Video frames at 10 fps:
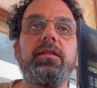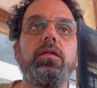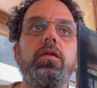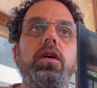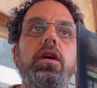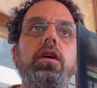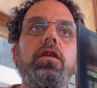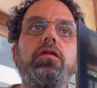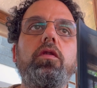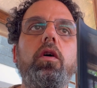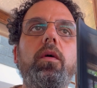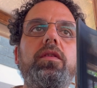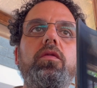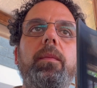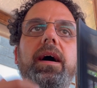So you go
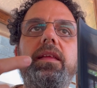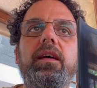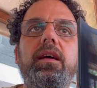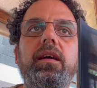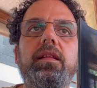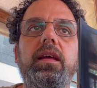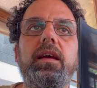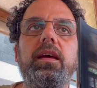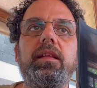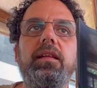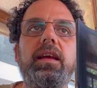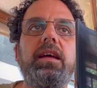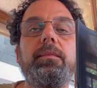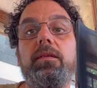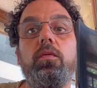and you buy the
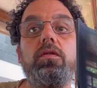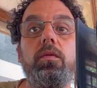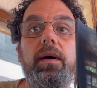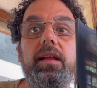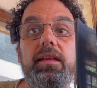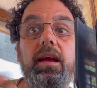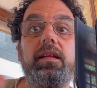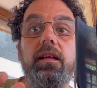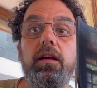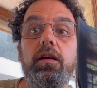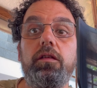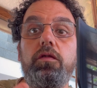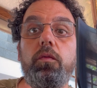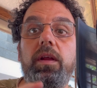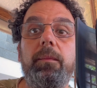tickets, but when you buy a ticket,
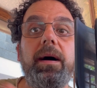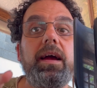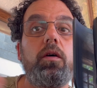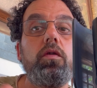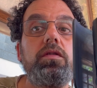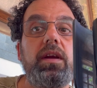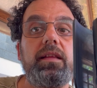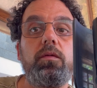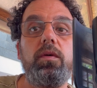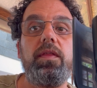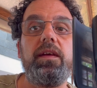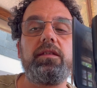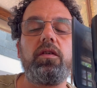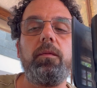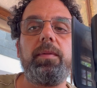you really buy a contract with
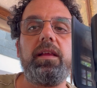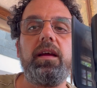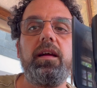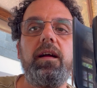this company.